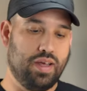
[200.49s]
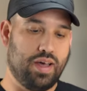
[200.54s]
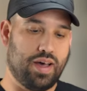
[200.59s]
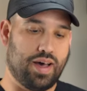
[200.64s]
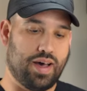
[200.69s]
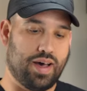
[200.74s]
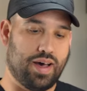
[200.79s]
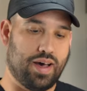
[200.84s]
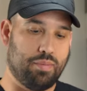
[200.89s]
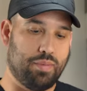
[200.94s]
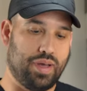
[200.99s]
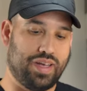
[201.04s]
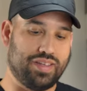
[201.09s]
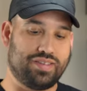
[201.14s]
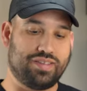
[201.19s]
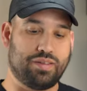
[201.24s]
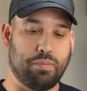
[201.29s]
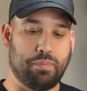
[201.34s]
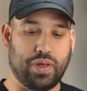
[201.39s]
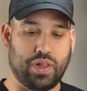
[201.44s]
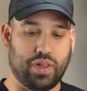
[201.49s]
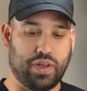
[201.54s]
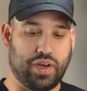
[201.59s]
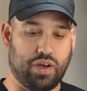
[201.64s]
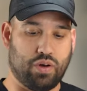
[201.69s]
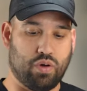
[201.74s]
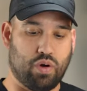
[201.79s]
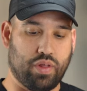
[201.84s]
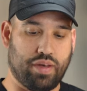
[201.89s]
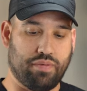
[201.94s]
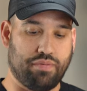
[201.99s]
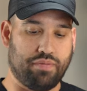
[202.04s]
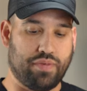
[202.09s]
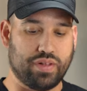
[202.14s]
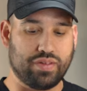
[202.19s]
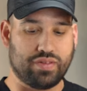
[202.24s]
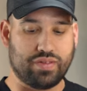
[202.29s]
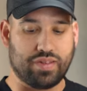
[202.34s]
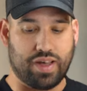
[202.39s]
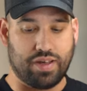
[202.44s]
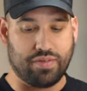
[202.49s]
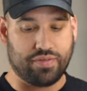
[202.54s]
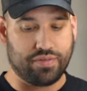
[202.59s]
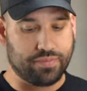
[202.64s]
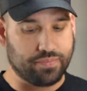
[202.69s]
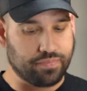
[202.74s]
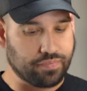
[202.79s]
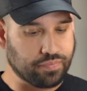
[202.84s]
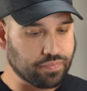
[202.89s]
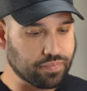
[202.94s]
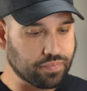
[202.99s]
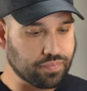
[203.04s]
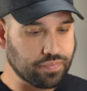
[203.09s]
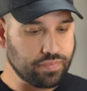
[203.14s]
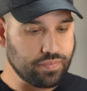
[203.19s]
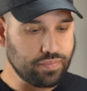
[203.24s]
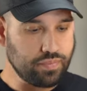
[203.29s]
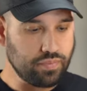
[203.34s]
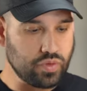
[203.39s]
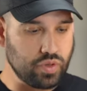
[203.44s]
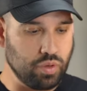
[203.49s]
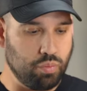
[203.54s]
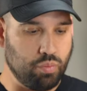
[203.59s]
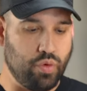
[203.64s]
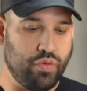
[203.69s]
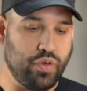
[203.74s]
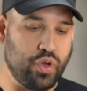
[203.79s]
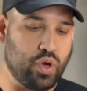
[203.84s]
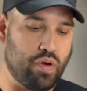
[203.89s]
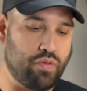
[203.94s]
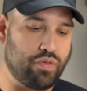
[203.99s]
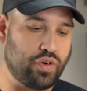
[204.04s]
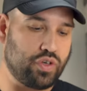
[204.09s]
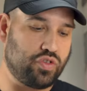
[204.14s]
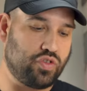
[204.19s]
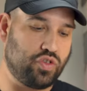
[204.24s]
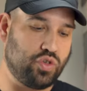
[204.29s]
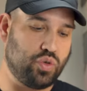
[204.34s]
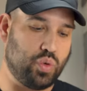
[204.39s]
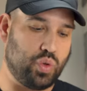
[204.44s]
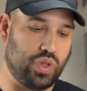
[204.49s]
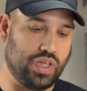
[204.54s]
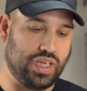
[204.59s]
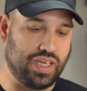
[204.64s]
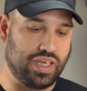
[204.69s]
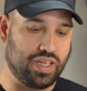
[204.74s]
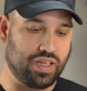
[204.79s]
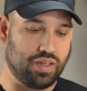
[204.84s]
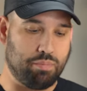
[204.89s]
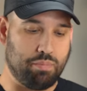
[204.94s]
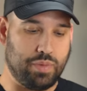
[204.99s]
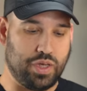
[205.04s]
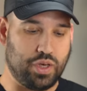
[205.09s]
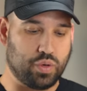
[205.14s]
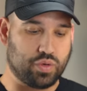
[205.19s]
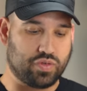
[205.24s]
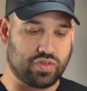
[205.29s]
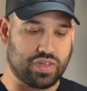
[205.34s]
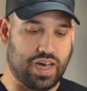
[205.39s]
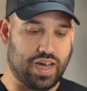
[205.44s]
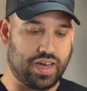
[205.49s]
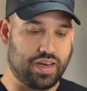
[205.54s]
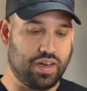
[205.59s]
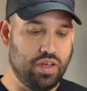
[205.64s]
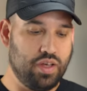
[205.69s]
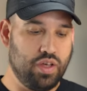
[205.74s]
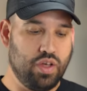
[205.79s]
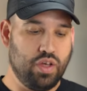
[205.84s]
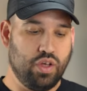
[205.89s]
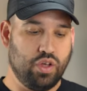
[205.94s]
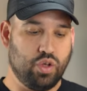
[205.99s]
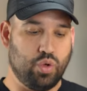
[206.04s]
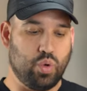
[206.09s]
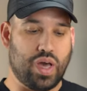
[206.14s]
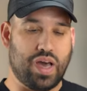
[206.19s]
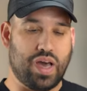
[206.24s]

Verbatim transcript: um, and stability and all that fun stuff. Moving over to the medial side, you